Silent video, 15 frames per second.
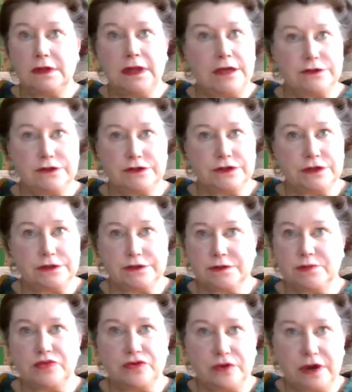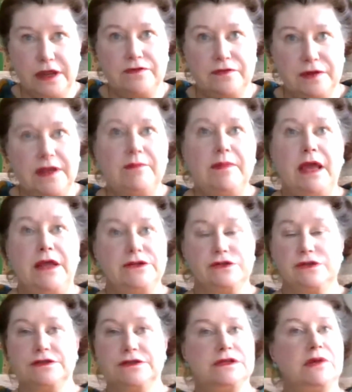let's just briefly
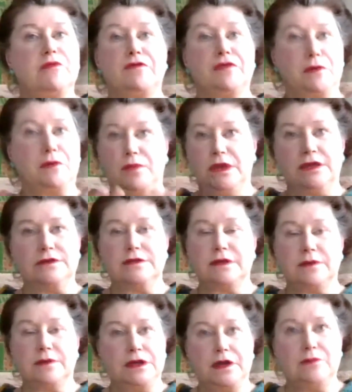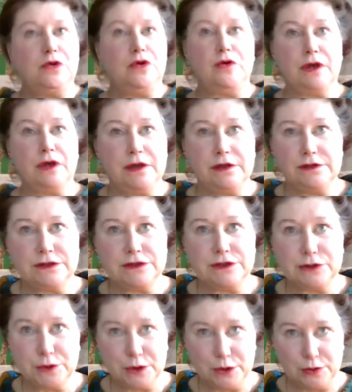mention some of them, because I mean, I'm not going to
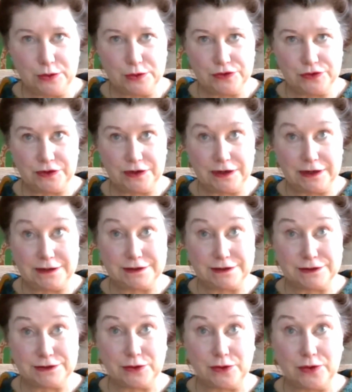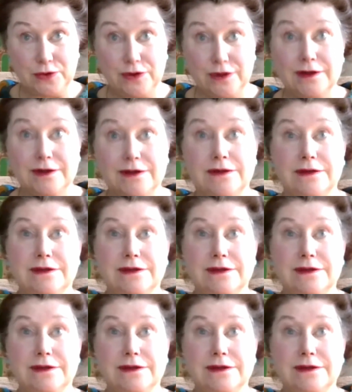do a laundry list talk,